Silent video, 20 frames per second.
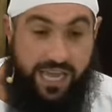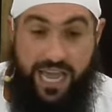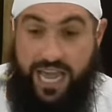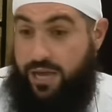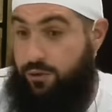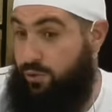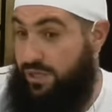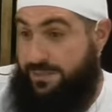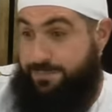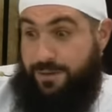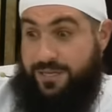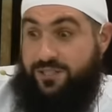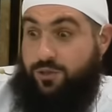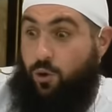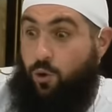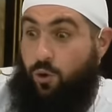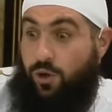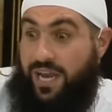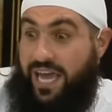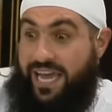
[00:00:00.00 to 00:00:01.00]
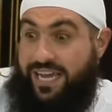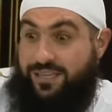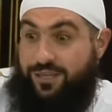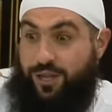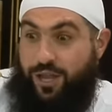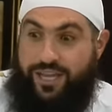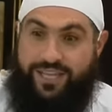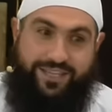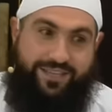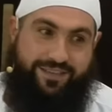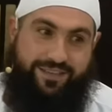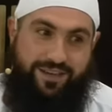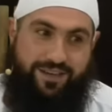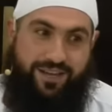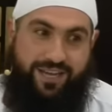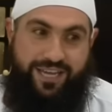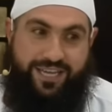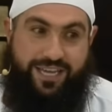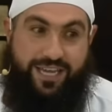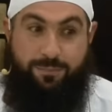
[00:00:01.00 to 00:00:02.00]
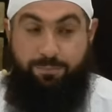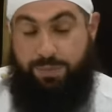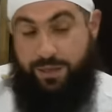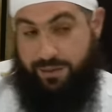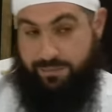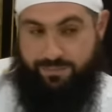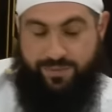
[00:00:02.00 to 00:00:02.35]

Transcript: And we're supposed to all act like, uh, okay, be,